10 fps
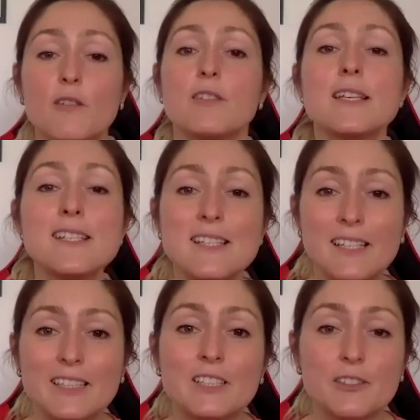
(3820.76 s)
of this
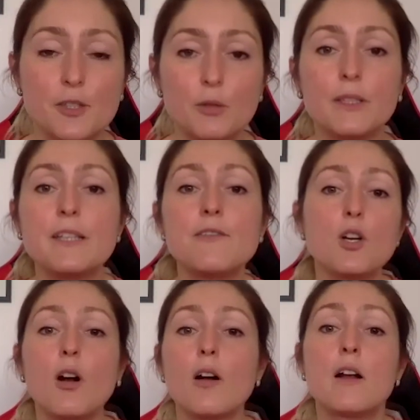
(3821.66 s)
interview, leave
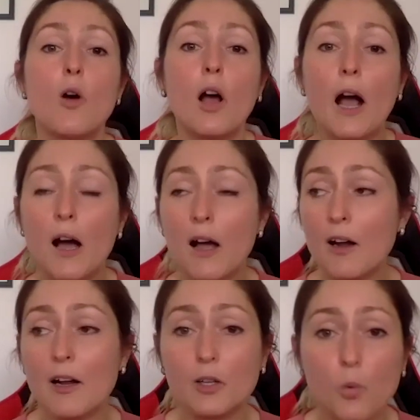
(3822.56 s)
your
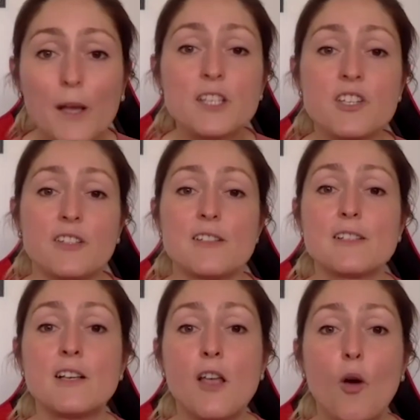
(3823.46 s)

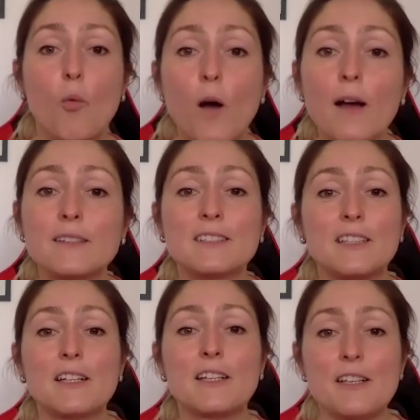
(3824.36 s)
questions. What
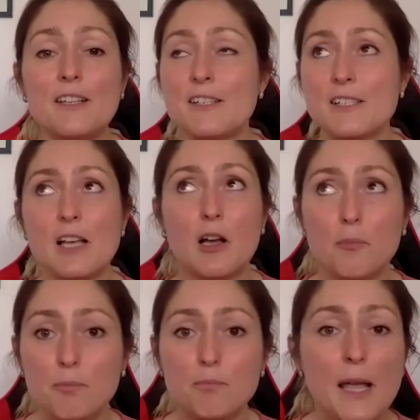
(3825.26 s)
is
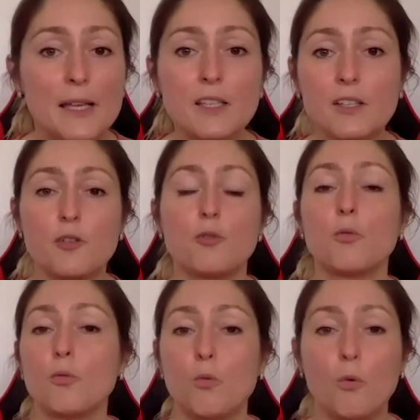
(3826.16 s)
making
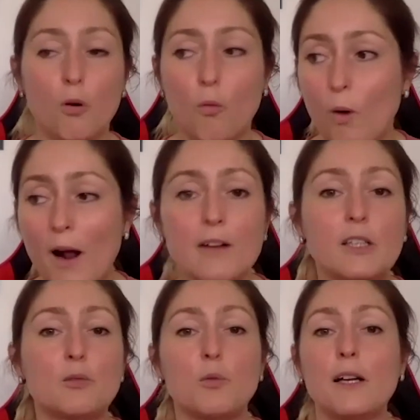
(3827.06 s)
you
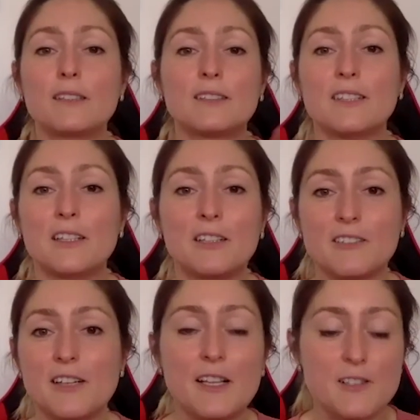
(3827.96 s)
worried? What
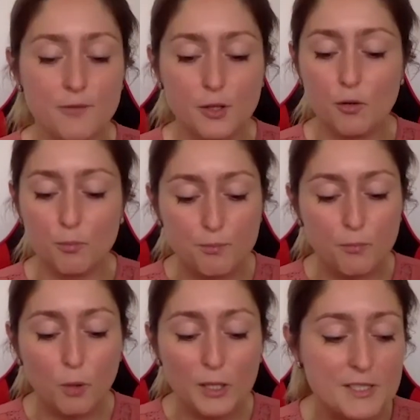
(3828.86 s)
creates for you?
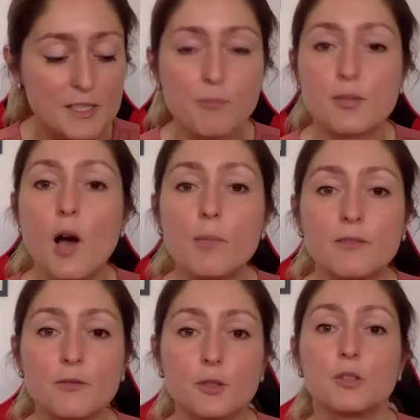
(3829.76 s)
What is the
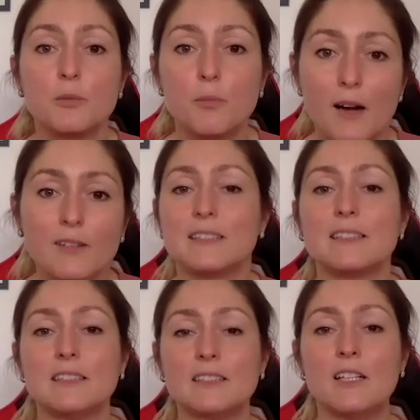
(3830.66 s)
problem for you in
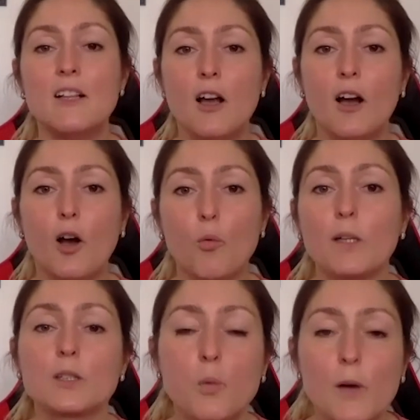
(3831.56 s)
marketing?
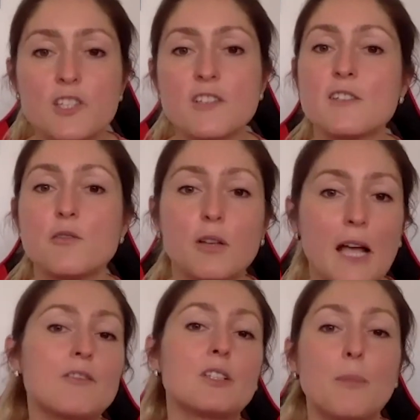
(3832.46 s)
What questions do you
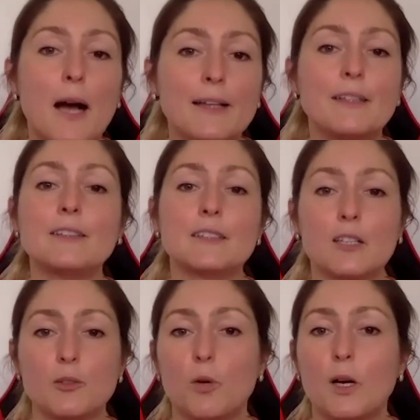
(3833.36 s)
have in mind,
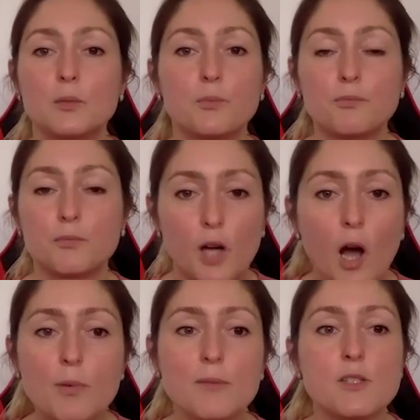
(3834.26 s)
and what
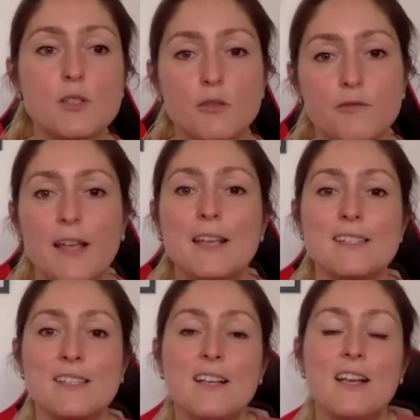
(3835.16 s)
problems do you face?